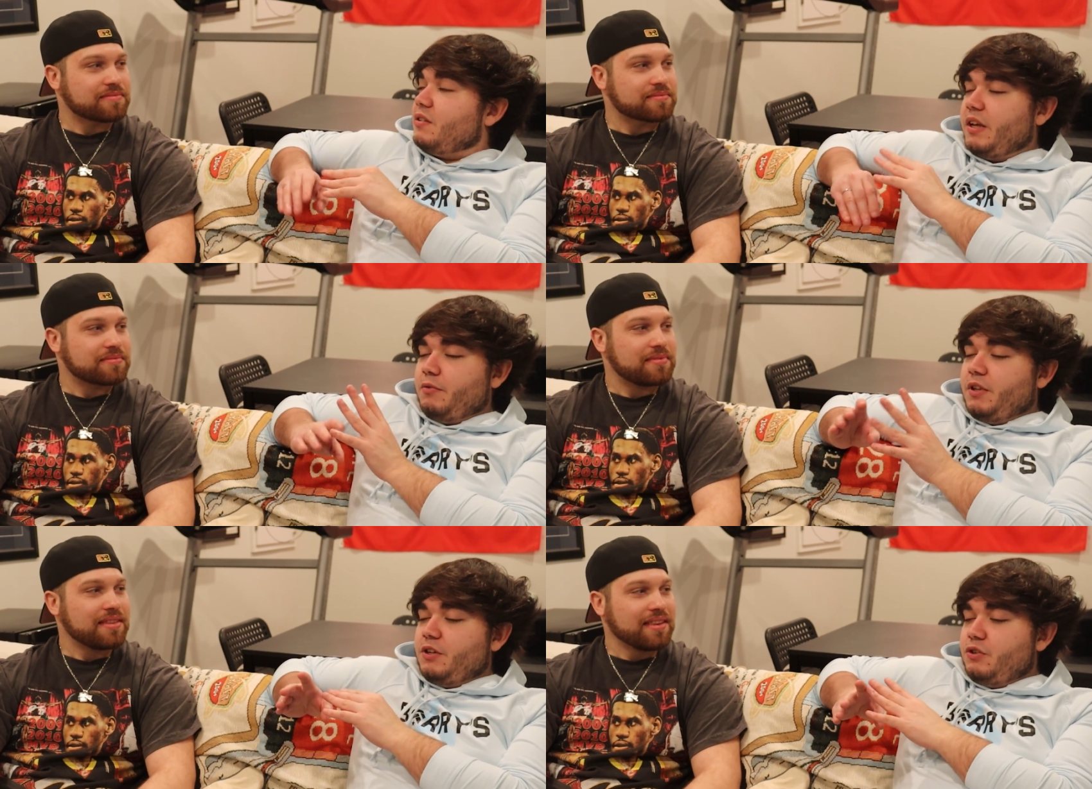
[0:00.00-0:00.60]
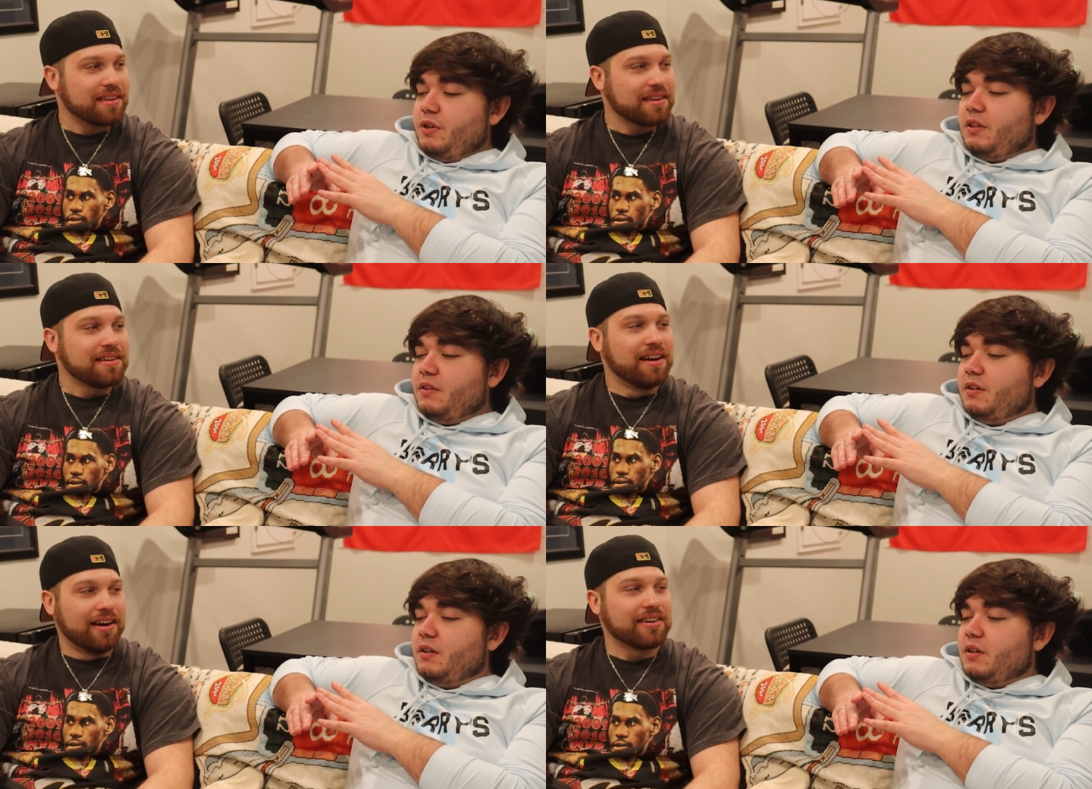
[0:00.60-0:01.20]
Speaker 1: Like where they shoot
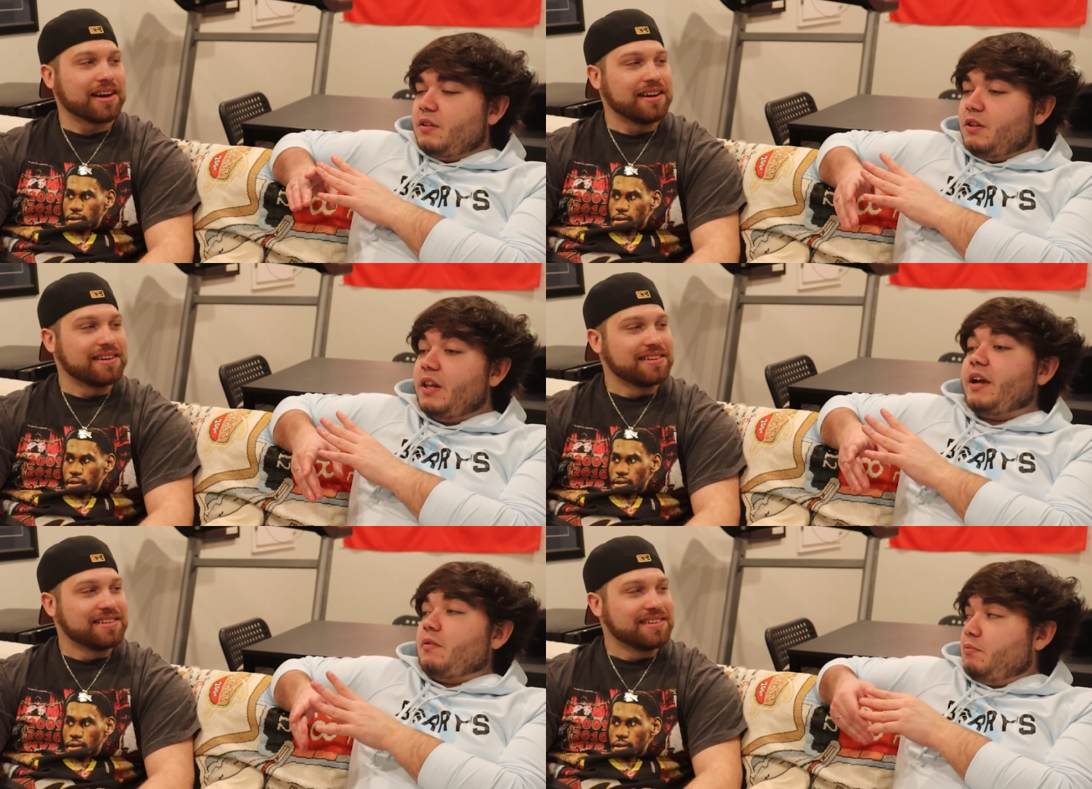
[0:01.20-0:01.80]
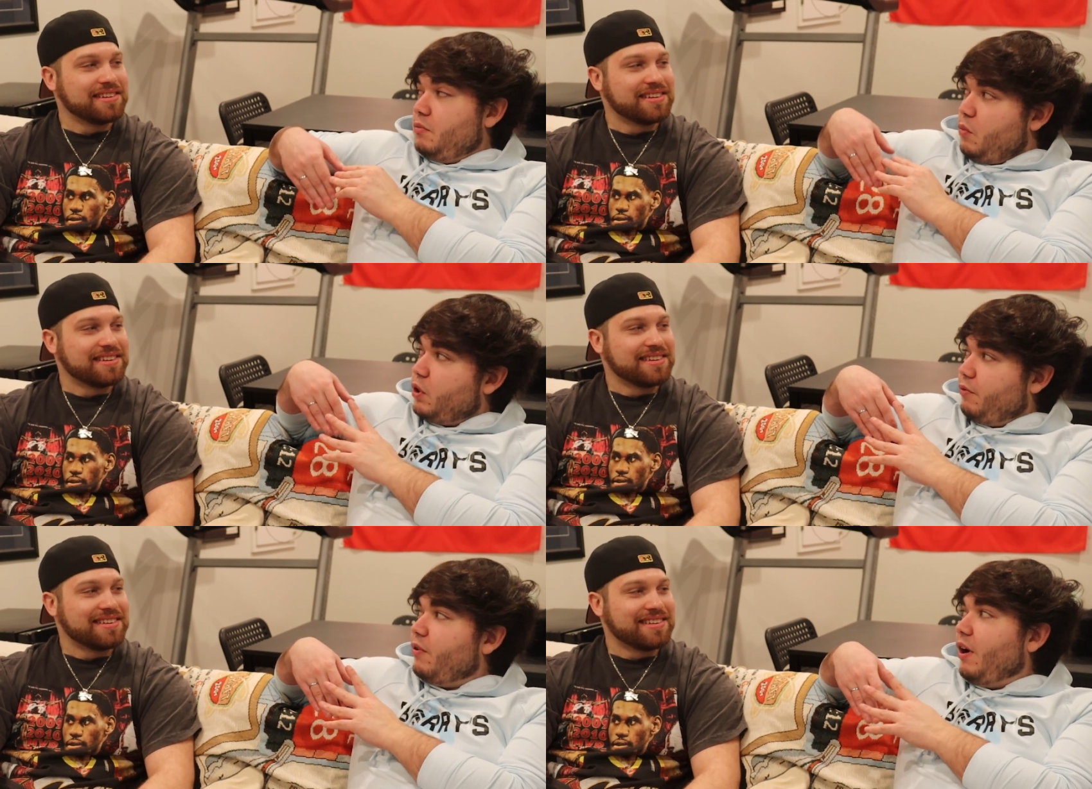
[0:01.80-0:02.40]
it. Oh, okay. They're like,
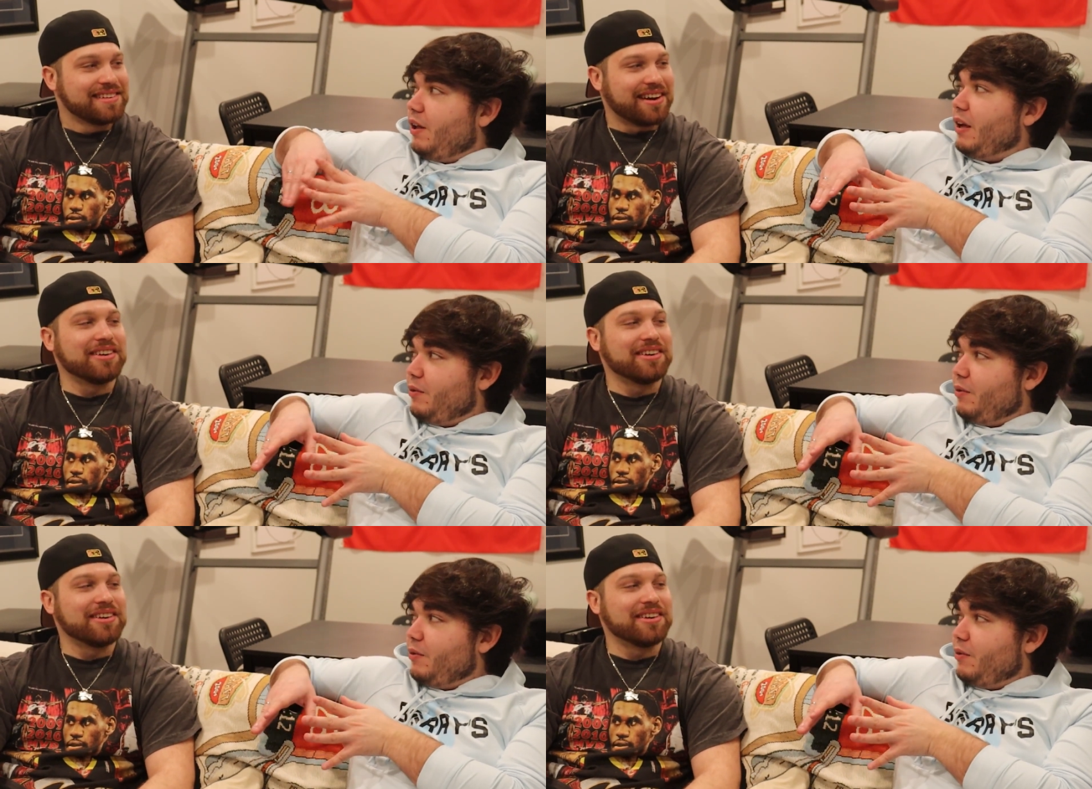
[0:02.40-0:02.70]
what the fuck? Like, oh,